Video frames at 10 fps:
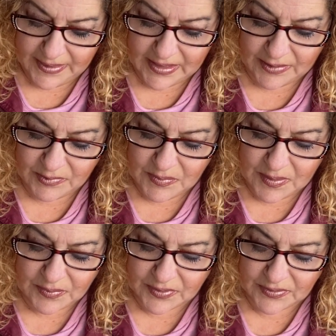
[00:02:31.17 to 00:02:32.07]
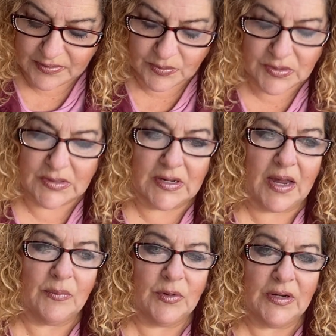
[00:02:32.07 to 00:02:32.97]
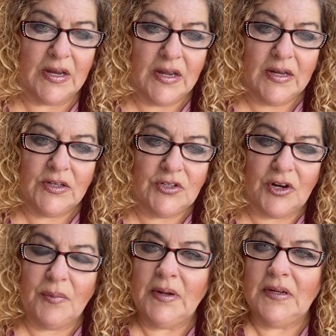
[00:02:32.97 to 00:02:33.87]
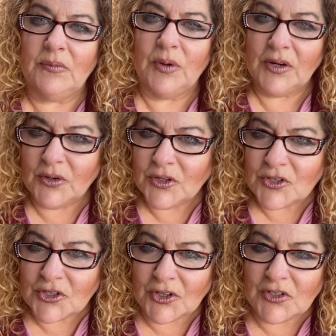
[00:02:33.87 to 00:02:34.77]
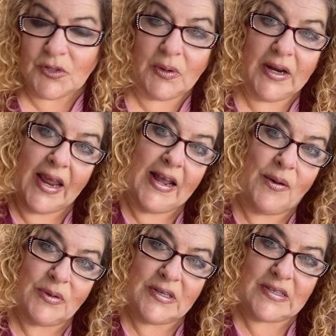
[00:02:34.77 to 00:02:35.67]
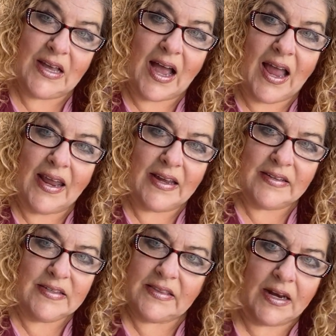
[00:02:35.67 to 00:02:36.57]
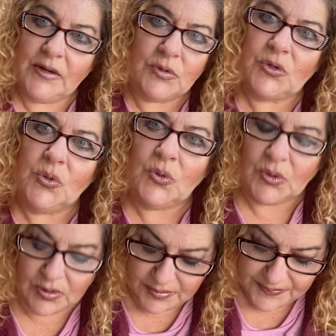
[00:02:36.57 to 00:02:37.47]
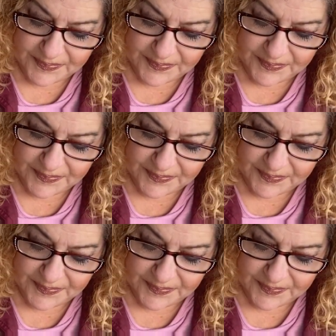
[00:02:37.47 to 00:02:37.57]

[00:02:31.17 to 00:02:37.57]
And I remember there was a time when Jeremy didn't want to go to church. He wanted to hang out with this guy because he thought he was cool.